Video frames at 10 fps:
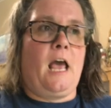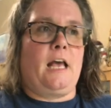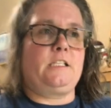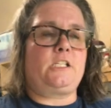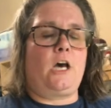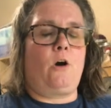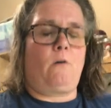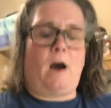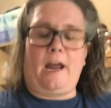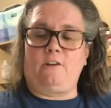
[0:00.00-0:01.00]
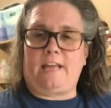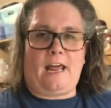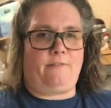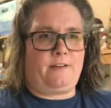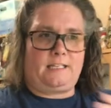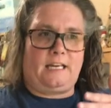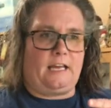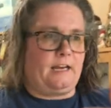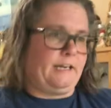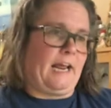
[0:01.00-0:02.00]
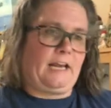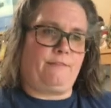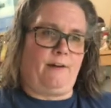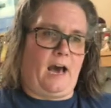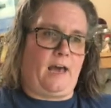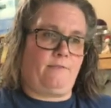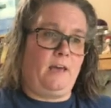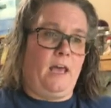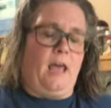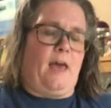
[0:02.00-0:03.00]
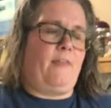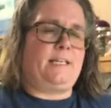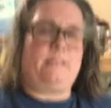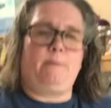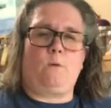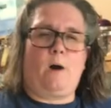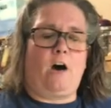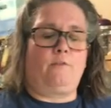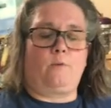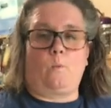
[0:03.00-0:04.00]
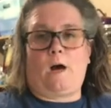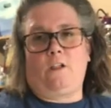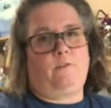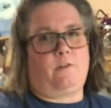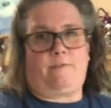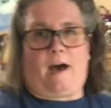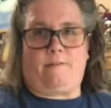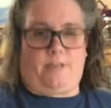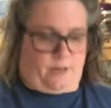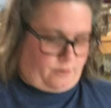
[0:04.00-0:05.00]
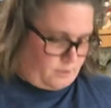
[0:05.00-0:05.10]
And so I only had a 50 and an 85. And that did me well over 5 years.